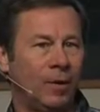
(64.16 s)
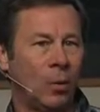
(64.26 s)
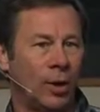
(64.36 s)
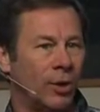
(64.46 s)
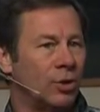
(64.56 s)

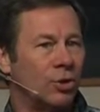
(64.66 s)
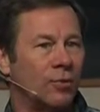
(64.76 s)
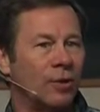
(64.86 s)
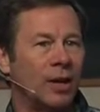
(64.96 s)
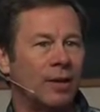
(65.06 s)
Where is
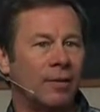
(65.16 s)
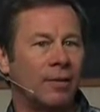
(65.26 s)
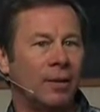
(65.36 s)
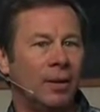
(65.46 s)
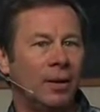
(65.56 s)
your faith?
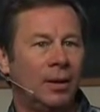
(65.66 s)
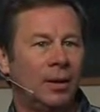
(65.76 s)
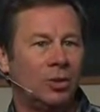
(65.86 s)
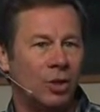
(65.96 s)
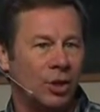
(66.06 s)

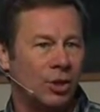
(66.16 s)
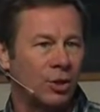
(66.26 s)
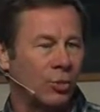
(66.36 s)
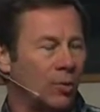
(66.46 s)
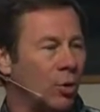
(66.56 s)

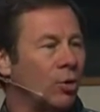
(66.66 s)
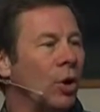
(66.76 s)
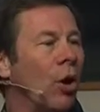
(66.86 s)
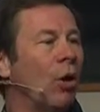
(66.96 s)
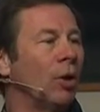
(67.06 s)
Jesus
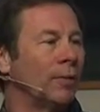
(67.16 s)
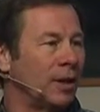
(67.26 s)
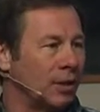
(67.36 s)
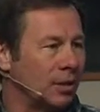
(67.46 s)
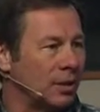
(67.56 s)
rebuked all of
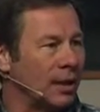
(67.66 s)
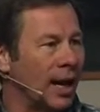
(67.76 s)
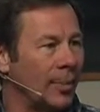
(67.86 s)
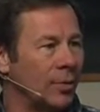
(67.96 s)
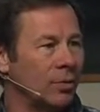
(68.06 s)
his
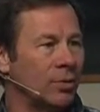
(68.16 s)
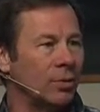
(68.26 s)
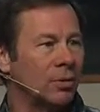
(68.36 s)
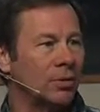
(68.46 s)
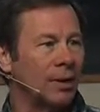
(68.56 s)

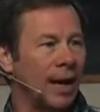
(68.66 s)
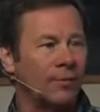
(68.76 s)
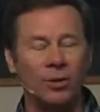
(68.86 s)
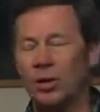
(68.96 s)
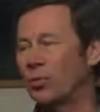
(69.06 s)
disciples
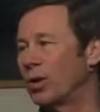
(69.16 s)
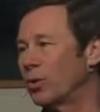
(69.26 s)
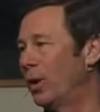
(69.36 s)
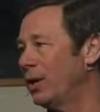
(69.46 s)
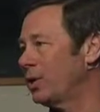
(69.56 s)
after his
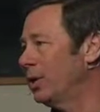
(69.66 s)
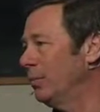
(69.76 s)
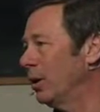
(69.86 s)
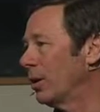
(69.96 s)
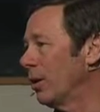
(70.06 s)

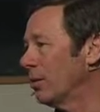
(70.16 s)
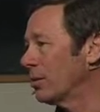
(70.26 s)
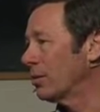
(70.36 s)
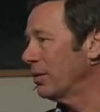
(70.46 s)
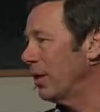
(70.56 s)
resurrection
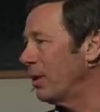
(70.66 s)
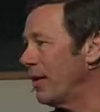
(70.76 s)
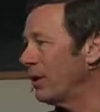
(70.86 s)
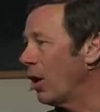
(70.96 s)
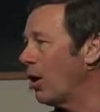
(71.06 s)
because they were
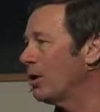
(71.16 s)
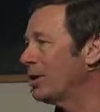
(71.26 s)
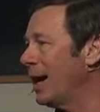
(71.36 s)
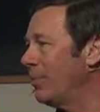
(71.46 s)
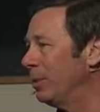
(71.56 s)
having a
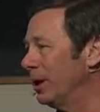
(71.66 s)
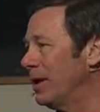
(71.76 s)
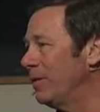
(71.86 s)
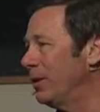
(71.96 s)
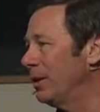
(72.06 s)
hard time
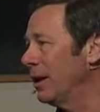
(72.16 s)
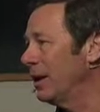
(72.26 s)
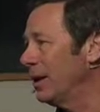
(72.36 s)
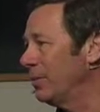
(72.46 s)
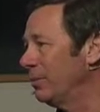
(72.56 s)
believing that
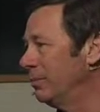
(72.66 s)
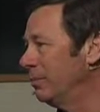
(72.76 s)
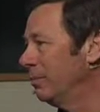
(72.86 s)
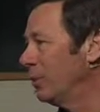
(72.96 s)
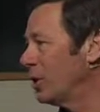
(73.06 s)
he had
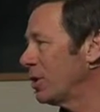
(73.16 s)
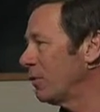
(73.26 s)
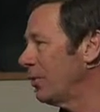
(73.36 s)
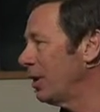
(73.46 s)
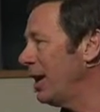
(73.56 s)
risen
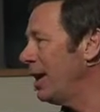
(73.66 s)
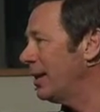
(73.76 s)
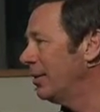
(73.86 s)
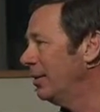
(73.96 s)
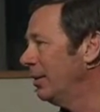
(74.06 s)
from the dead.